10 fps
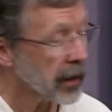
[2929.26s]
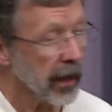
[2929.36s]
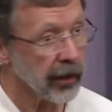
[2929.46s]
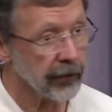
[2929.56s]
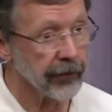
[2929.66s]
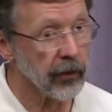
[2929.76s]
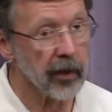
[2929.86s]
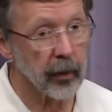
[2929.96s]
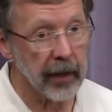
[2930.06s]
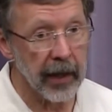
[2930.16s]
and the
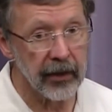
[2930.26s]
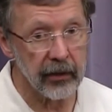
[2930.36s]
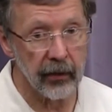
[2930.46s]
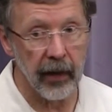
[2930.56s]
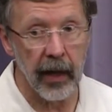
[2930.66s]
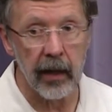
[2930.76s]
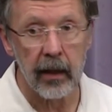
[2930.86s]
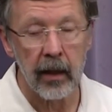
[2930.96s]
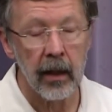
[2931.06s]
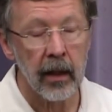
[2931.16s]
full implication of
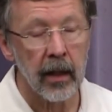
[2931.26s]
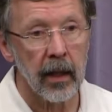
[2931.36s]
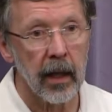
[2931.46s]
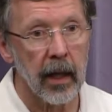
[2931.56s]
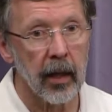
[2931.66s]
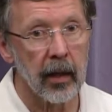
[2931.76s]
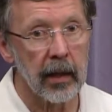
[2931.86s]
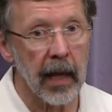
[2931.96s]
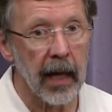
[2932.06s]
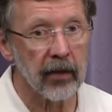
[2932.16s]
that. Uh,
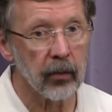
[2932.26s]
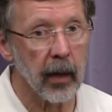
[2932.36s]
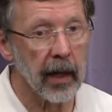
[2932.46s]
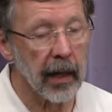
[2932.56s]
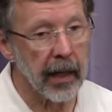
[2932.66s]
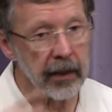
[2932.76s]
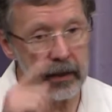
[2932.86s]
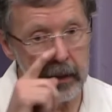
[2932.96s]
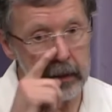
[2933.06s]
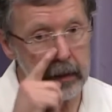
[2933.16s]
as well
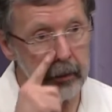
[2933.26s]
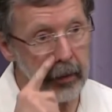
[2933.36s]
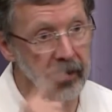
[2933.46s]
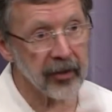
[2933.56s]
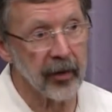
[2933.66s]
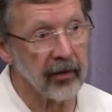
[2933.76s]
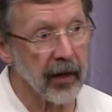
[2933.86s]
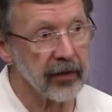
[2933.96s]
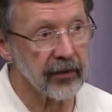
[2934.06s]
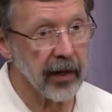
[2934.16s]
as, and, and, and this would be
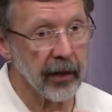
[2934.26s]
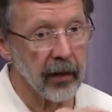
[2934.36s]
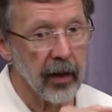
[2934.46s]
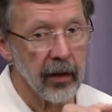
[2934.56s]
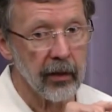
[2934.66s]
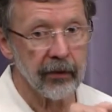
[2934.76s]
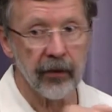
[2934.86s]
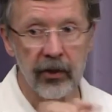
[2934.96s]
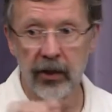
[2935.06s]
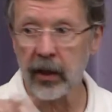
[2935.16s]
advice, like the
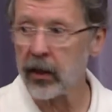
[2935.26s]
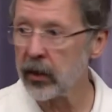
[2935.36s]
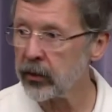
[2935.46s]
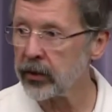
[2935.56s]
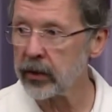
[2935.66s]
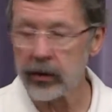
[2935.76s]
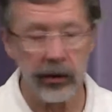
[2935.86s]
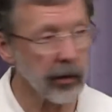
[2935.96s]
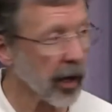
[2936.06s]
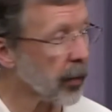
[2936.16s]
first
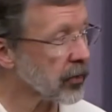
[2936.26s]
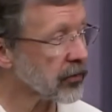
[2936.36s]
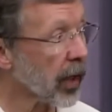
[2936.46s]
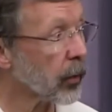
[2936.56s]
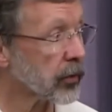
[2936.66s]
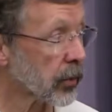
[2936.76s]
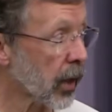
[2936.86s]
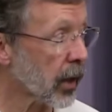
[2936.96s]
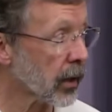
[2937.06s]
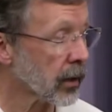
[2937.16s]
conclusions are almost always
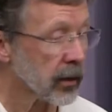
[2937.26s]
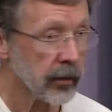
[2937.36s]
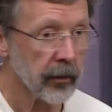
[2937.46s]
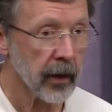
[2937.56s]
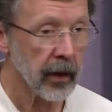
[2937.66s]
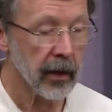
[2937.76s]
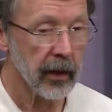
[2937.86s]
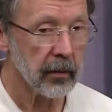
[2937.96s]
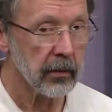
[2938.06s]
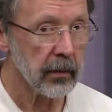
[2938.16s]
wrong,
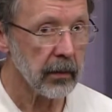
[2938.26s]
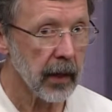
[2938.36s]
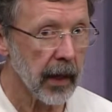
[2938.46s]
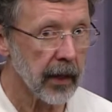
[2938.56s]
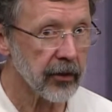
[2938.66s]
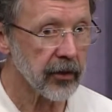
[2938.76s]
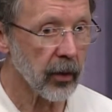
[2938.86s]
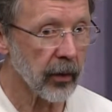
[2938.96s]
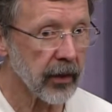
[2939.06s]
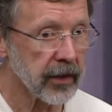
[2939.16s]
and so
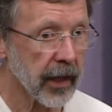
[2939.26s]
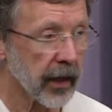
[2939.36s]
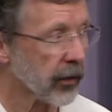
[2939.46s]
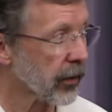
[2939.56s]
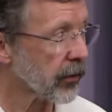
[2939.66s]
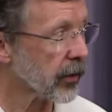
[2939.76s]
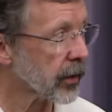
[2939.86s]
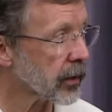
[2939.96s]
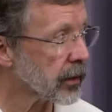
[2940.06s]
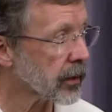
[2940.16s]
are the second and the
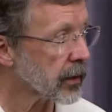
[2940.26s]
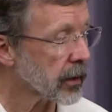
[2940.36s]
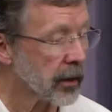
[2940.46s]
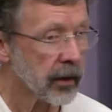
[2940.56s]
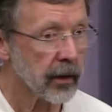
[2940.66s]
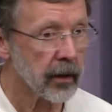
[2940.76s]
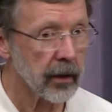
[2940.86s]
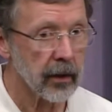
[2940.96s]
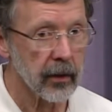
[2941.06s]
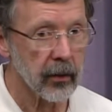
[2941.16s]
third.
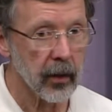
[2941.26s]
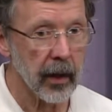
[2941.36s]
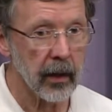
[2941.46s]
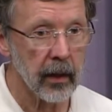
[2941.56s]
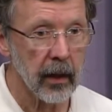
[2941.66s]
All right,